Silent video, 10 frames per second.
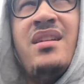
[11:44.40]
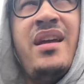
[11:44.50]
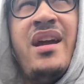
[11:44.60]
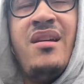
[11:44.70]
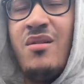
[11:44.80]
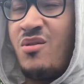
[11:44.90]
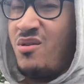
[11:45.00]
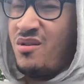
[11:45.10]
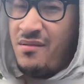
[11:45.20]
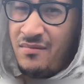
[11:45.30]
there,
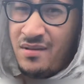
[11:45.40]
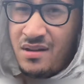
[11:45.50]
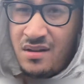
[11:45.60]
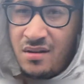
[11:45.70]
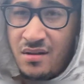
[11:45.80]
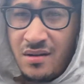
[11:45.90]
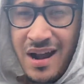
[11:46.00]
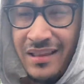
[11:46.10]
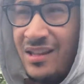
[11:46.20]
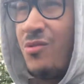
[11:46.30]
or
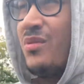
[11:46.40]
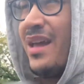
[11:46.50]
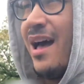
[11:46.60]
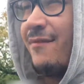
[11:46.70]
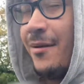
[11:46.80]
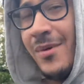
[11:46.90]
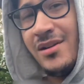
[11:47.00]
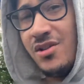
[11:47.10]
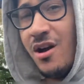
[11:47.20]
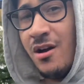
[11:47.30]
I think we have at my
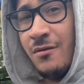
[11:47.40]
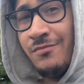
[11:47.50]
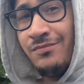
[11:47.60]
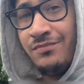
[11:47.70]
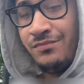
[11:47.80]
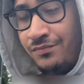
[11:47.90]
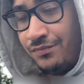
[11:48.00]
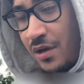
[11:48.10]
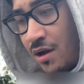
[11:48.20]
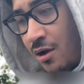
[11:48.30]
job
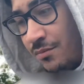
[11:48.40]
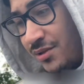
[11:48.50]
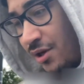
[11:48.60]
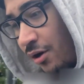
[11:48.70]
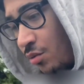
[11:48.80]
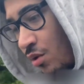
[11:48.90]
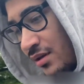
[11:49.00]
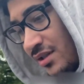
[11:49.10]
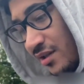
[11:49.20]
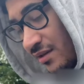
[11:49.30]
um, certain
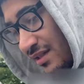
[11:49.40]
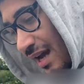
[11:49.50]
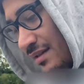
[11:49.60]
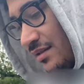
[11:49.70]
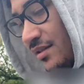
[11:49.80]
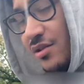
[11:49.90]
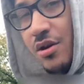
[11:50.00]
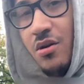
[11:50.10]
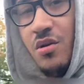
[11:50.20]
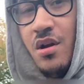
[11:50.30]
ones, certain sizes.
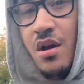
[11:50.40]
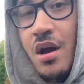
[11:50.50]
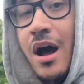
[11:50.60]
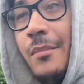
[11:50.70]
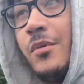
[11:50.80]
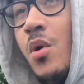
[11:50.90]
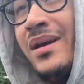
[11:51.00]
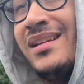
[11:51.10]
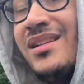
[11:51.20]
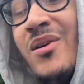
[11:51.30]
So I'm
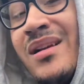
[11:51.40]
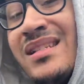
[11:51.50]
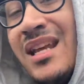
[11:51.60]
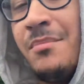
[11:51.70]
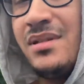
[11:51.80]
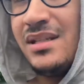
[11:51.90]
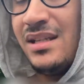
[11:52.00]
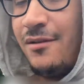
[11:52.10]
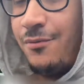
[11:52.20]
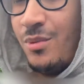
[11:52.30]
going to attempt to
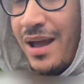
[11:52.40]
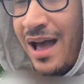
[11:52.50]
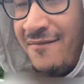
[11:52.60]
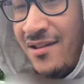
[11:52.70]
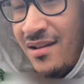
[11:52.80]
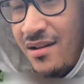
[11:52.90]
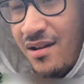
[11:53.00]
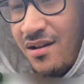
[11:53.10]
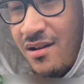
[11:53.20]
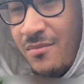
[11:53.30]
see if we have it.
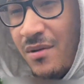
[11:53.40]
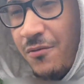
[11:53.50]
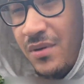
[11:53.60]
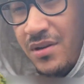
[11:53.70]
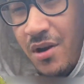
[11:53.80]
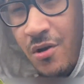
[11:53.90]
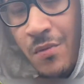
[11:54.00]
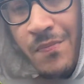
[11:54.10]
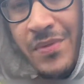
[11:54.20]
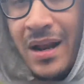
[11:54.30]
Um, if we
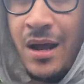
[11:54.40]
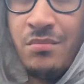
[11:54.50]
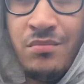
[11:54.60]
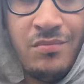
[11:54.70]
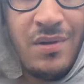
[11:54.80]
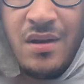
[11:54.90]
don't, then um,